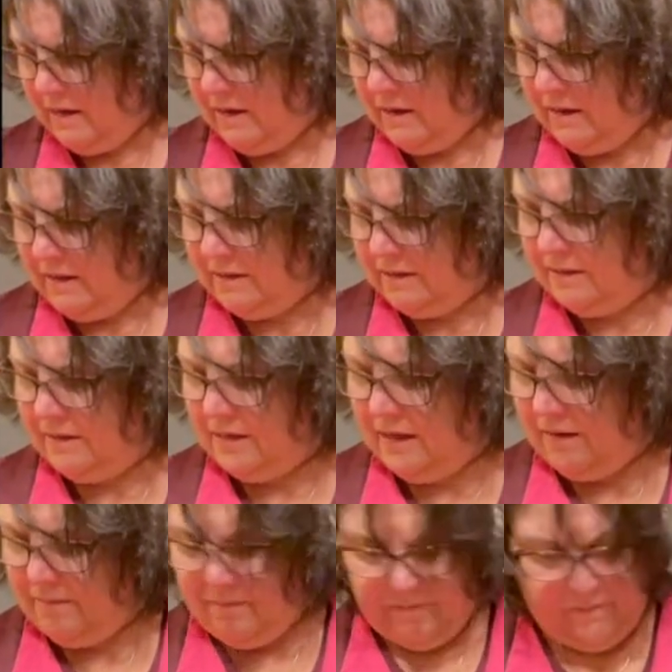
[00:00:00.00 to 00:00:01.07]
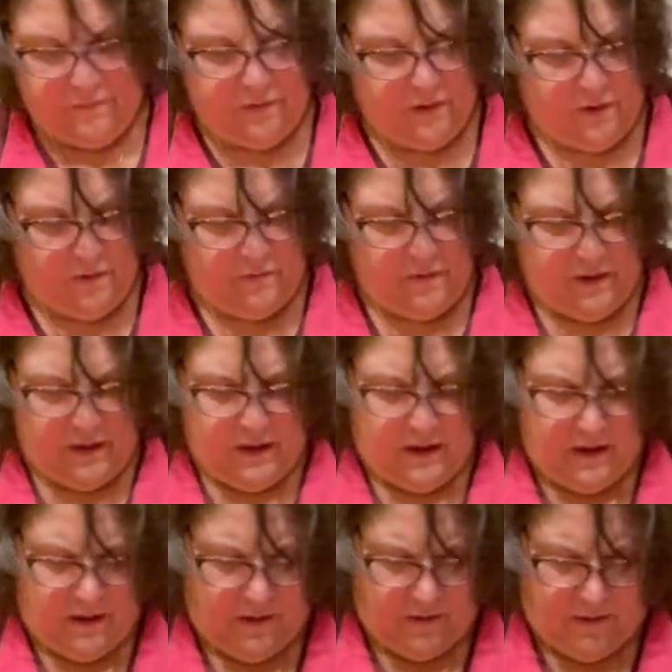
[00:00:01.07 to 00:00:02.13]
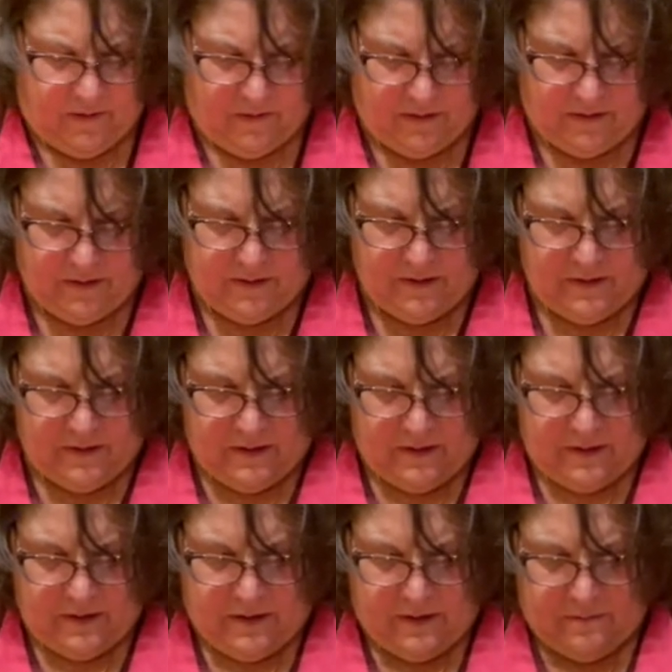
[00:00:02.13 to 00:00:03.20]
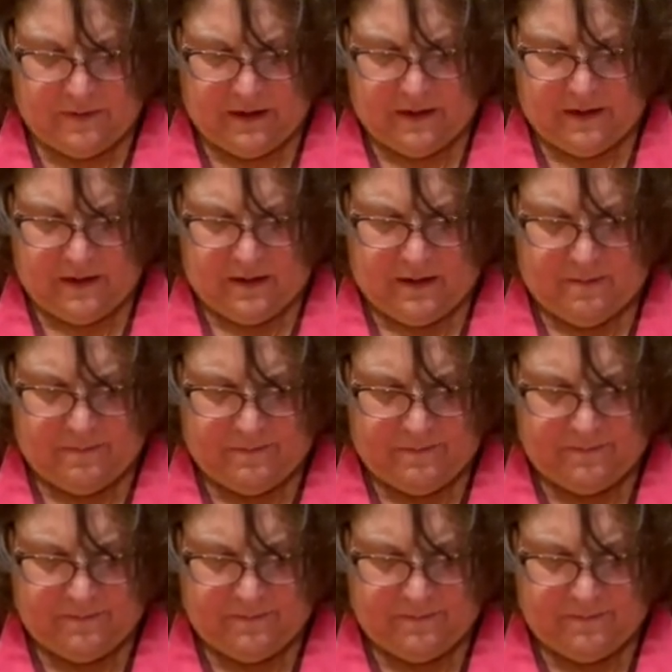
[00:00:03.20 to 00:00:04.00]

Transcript: another stem over here, coming up.